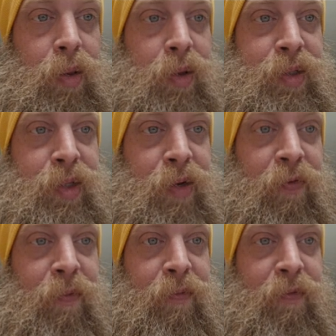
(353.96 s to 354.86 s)
This is it
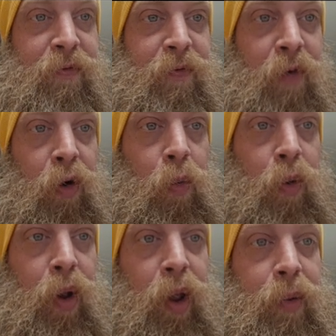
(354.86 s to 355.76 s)
from far
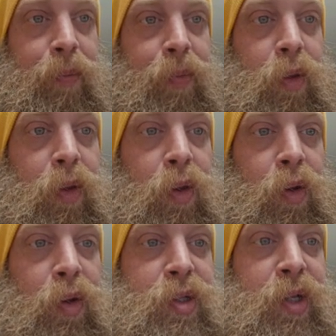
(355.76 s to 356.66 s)
away. You
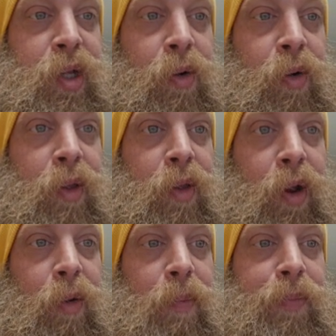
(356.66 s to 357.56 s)
can see it right
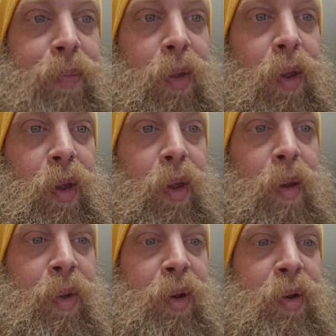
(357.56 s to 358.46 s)
there.
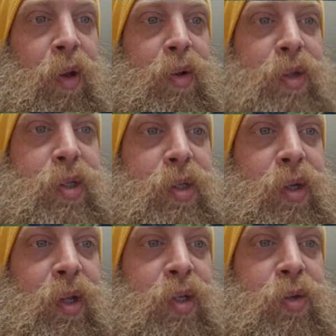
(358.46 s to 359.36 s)
But notice
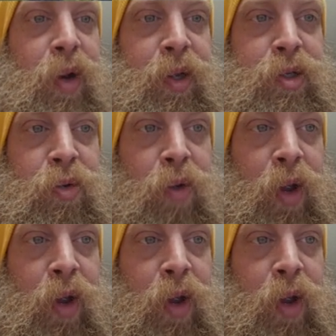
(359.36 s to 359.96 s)
it's right next to